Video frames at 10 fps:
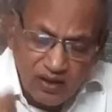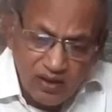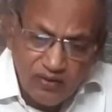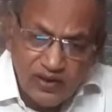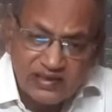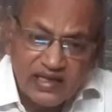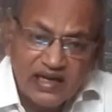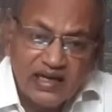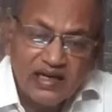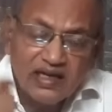will
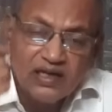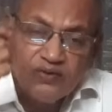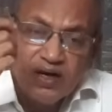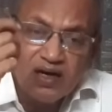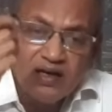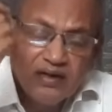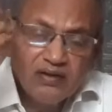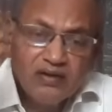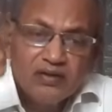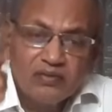secrete in your
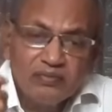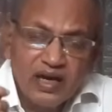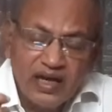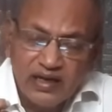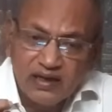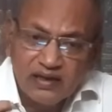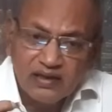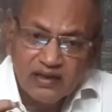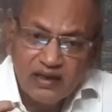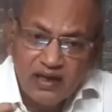brain.
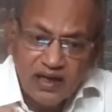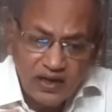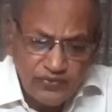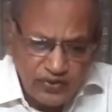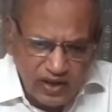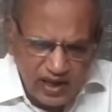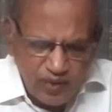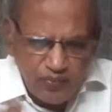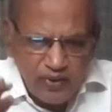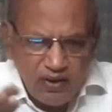If you
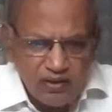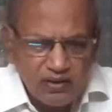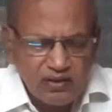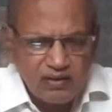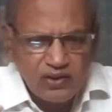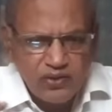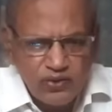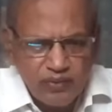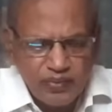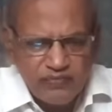keep on
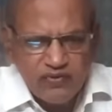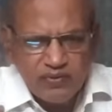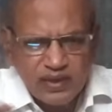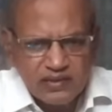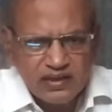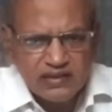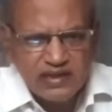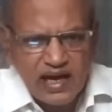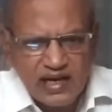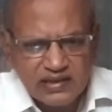performing these
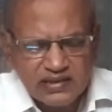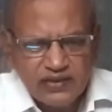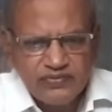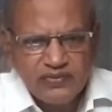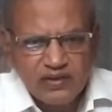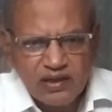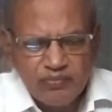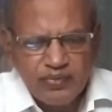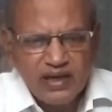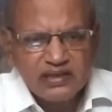acts of
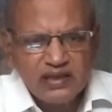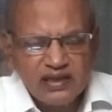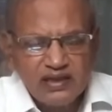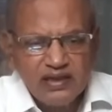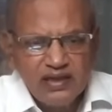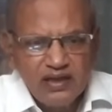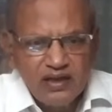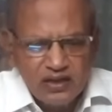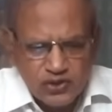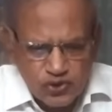compassion,
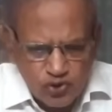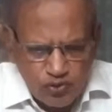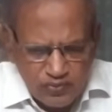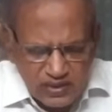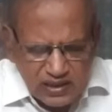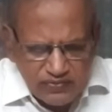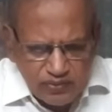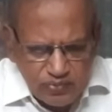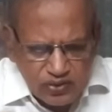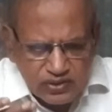so much of
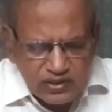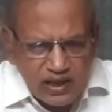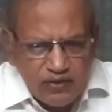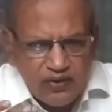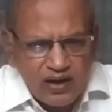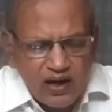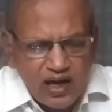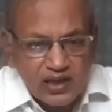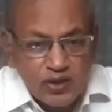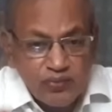ambrosia will
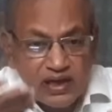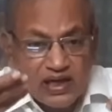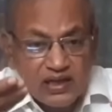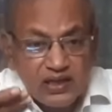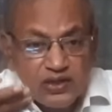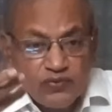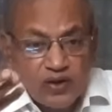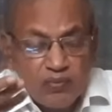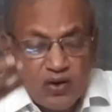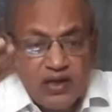accumulate in your
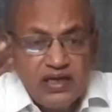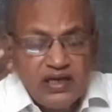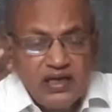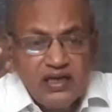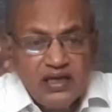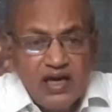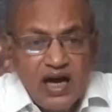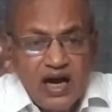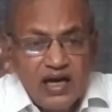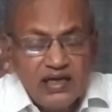body,
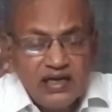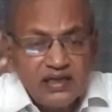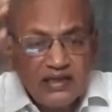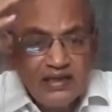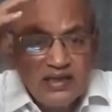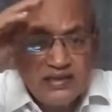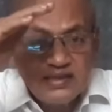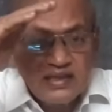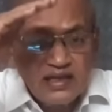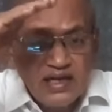and at a
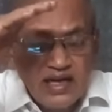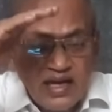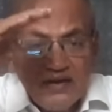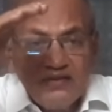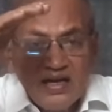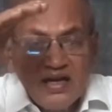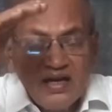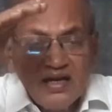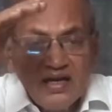certain level,